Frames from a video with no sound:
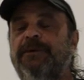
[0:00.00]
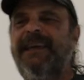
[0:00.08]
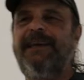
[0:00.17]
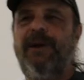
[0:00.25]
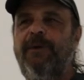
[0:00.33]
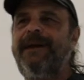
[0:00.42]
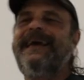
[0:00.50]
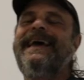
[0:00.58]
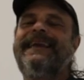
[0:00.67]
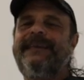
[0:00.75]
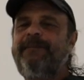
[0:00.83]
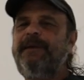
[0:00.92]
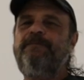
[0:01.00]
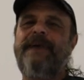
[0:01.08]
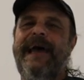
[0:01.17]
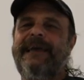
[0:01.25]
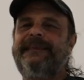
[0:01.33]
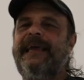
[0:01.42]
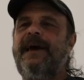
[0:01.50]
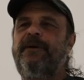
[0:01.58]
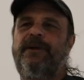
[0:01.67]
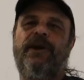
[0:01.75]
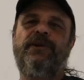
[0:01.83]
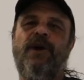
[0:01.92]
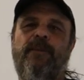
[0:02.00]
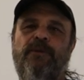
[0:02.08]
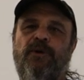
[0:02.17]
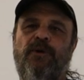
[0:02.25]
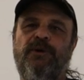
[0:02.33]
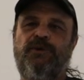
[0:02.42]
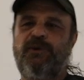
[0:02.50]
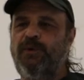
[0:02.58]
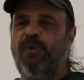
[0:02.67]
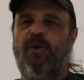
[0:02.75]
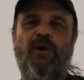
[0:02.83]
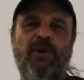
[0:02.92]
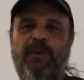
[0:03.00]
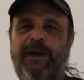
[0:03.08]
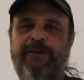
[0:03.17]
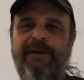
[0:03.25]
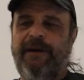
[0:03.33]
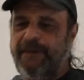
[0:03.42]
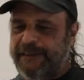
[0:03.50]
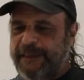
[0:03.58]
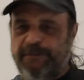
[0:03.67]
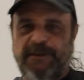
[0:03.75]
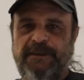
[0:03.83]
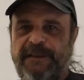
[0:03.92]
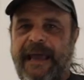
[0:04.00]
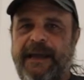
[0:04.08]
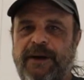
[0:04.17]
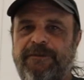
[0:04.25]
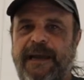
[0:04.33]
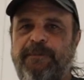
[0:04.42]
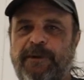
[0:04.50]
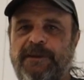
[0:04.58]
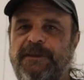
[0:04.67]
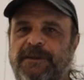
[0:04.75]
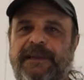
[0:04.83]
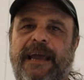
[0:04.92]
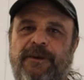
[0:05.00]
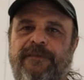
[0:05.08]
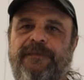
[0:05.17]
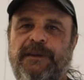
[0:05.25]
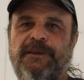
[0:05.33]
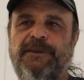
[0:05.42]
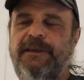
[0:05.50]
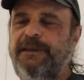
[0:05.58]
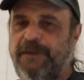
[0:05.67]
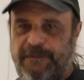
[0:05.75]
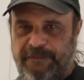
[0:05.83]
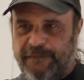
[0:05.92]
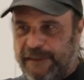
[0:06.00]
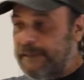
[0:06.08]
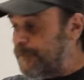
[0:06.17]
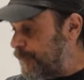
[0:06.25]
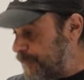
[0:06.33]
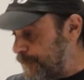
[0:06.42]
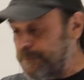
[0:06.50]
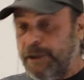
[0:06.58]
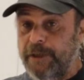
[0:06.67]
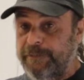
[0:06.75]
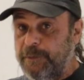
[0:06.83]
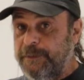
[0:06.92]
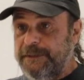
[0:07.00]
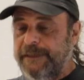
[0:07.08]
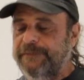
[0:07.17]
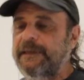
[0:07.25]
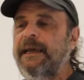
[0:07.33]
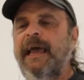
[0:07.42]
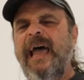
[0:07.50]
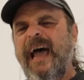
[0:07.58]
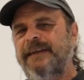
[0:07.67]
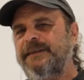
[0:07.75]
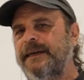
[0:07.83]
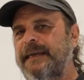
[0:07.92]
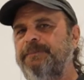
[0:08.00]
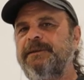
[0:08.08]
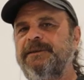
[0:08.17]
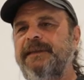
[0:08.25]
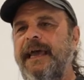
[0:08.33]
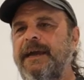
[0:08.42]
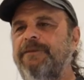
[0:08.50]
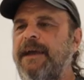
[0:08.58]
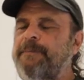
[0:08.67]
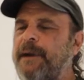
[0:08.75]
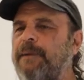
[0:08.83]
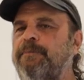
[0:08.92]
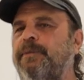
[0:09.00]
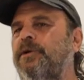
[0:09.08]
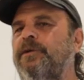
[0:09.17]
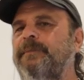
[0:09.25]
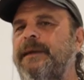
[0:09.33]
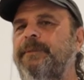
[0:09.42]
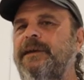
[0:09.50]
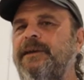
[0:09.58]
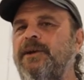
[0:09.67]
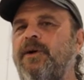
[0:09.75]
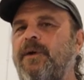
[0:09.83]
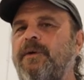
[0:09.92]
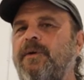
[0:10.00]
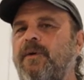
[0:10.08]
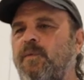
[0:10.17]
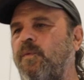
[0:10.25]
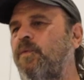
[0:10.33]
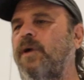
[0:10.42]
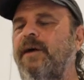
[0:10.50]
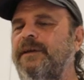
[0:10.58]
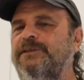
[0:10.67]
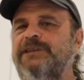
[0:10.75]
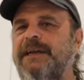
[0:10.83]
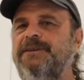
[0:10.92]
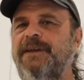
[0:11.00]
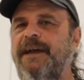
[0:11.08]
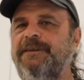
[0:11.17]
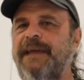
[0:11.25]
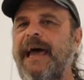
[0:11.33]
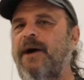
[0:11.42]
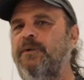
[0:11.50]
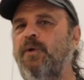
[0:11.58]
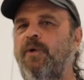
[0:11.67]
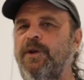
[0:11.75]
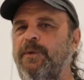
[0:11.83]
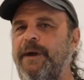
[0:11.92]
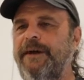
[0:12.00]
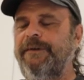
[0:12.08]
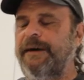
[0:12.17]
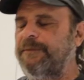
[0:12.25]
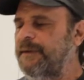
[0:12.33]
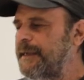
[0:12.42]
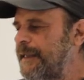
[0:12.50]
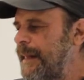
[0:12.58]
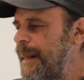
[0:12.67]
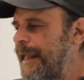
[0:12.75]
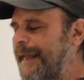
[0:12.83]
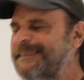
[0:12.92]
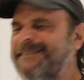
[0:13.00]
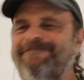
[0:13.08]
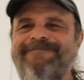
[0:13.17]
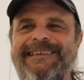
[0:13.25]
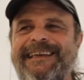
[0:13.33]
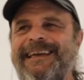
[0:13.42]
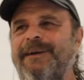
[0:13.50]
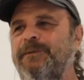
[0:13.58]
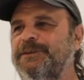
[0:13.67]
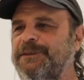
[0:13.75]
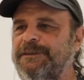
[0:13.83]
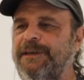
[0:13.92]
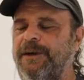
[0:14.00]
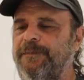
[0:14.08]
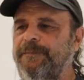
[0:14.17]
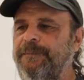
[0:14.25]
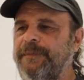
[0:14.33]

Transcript: I was like, you know what? Let me back down a number or two all the way around. I'll keep the stagger right because the stagger feels good. You know, the, the plug read was even. So I'll keep the stagger right, but I'll pull maybe, you know, a, a jet size out all the way around. I said, nah, we'll just go.